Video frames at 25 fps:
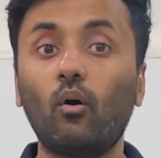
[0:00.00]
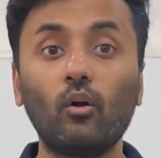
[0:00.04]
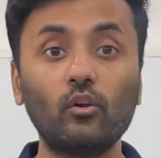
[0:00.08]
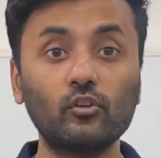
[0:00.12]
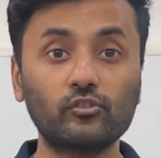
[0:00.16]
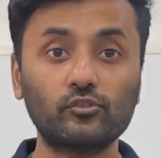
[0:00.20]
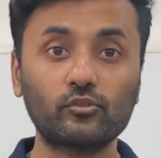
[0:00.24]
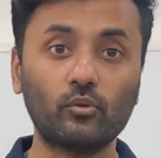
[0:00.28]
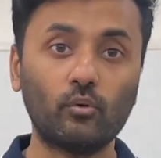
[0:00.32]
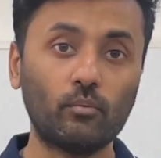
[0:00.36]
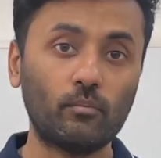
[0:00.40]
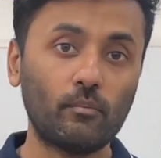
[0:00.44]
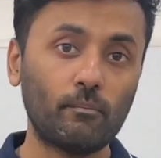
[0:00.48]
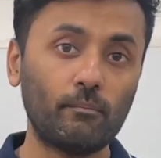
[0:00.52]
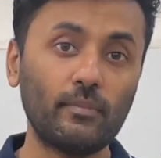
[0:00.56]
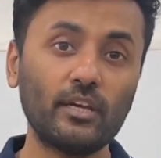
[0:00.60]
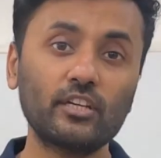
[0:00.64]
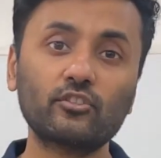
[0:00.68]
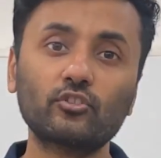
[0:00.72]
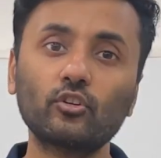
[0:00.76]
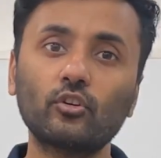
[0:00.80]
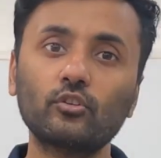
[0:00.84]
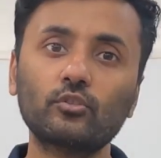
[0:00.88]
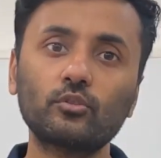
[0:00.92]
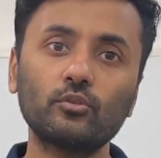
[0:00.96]
Also, make
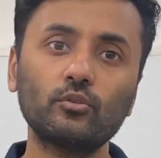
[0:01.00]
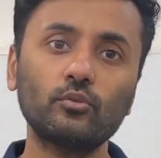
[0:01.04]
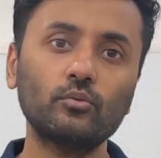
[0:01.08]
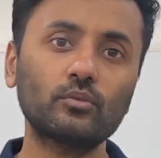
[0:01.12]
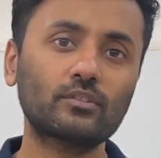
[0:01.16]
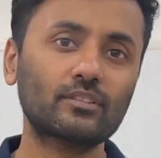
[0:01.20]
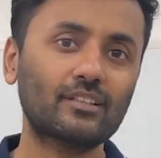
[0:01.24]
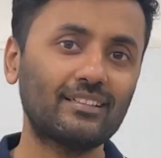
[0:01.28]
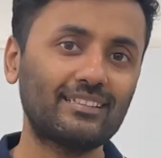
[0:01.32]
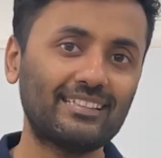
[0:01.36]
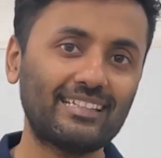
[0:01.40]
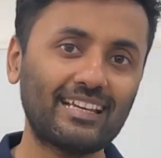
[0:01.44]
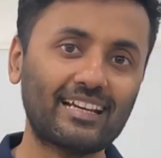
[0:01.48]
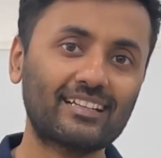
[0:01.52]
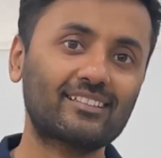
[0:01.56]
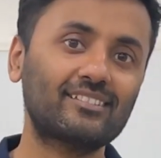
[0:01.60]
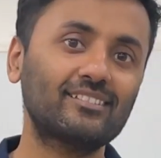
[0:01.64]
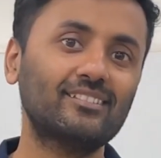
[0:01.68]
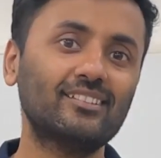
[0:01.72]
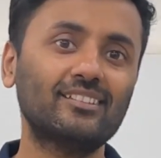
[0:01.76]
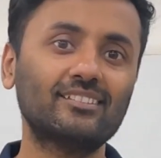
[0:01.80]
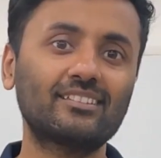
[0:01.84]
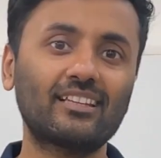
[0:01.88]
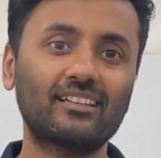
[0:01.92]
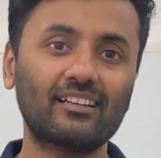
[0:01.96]
sure to use
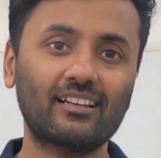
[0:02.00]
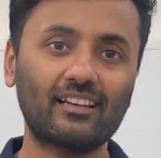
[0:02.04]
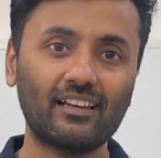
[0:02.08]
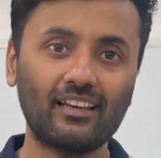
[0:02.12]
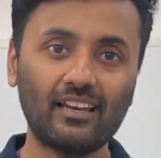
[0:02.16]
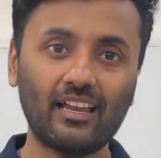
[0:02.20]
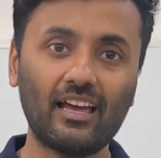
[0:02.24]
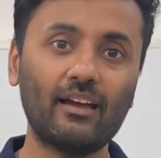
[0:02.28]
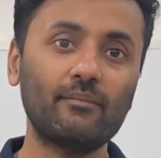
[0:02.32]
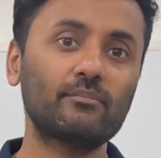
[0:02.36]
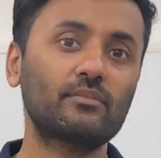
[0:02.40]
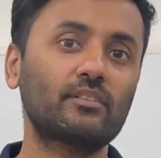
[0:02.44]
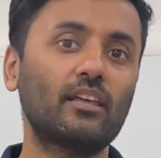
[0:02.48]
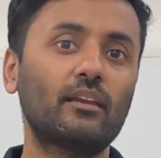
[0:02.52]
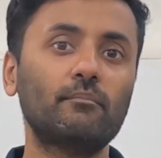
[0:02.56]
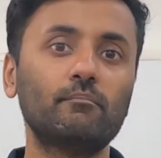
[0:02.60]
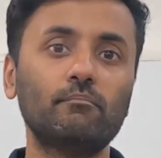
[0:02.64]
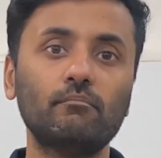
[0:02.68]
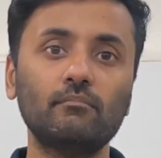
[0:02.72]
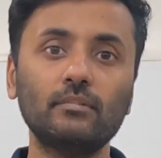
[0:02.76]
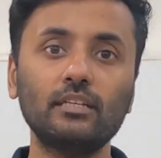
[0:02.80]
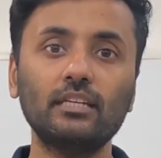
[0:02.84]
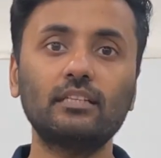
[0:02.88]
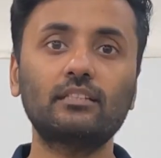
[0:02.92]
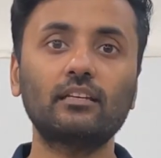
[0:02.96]
connectors and clamps that
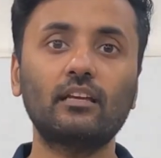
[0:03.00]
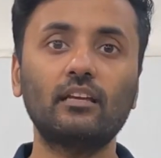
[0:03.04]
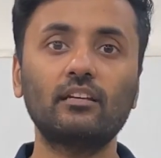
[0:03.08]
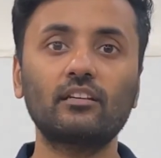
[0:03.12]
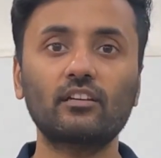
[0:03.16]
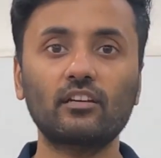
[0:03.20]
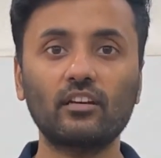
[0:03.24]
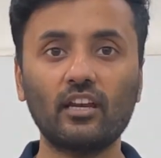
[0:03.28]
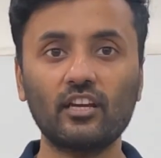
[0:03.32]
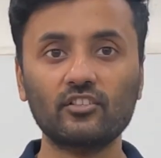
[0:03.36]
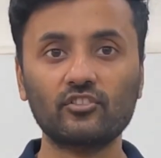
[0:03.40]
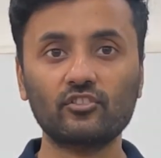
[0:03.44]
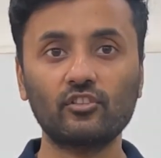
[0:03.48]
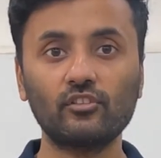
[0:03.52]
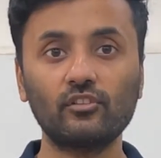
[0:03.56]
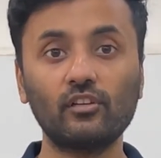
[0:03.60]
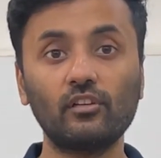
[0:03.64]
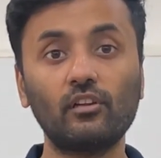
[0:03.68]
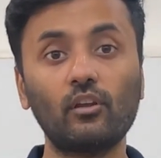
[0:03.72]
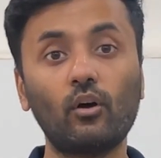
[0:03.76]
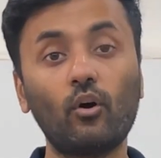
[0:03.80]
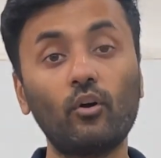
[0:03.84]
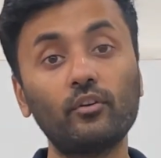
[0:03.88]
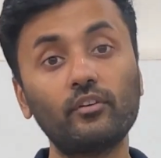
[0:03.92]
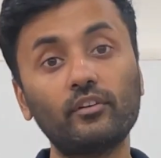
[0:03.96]
meet international
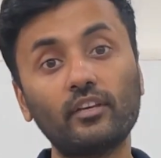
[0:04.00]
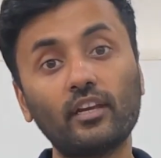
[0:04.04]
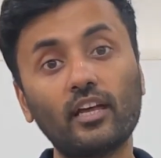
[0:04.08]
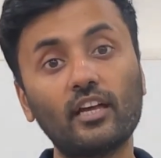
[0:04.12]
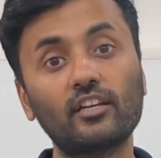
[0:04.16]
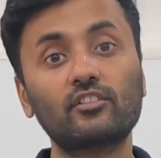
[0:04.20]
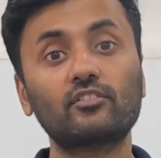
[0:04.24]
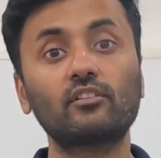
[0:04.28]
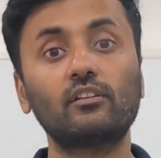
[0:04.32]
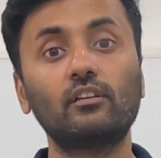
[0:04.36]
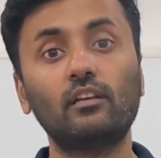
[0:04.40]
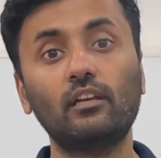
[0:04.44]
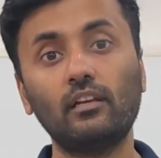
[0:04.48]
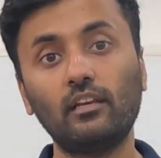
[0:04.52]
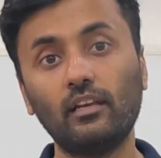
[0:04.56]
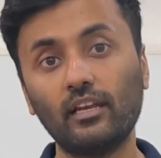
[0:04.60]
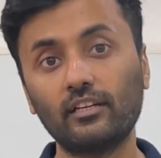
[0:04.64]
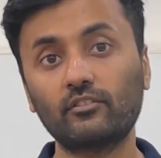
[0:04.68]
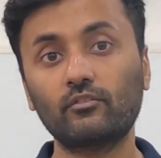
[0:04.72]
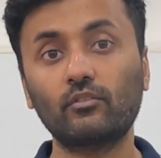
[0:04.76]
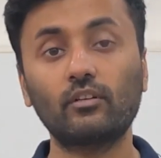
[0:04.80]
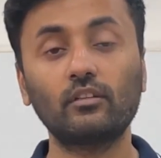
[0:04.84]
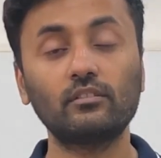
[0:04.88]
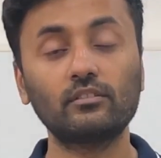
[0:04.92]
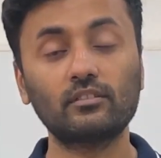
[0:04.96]
or national
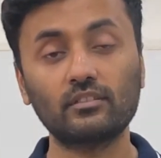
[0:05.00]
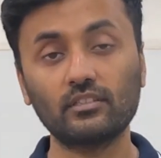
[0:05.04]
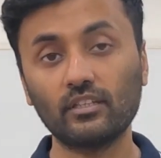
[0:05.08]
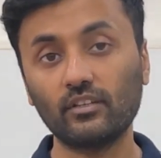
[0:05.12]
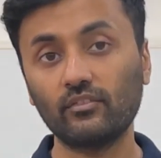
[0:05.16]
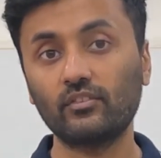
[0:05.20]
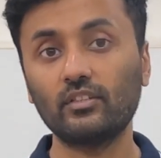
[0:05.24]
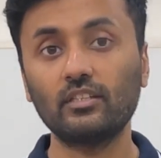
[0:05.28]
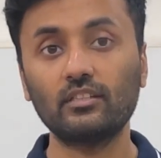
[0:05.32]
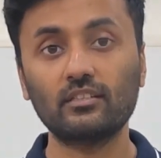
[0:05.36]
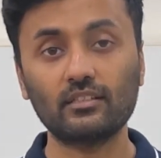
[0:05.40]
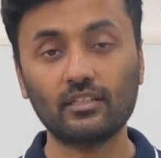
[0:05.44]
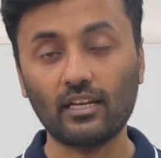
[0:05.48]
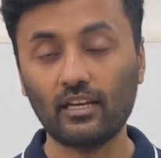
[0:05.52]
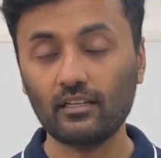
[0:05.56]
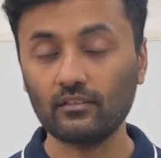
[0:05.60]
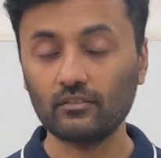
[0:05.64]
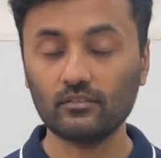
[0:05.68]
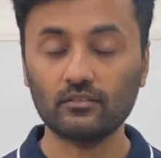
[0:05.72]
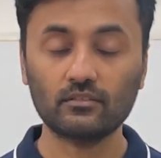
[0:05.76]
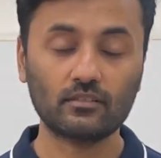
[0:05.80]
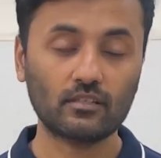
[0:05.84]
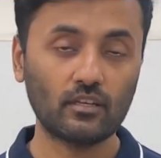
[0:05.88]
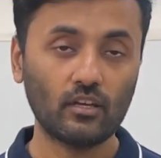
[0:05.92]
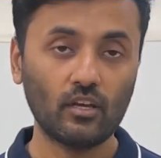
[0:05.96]
electrical safety
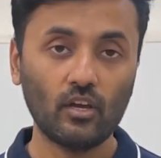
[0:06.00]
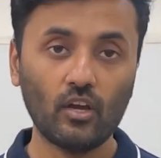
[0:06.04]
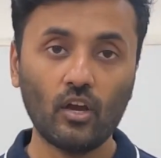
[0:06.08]
standards.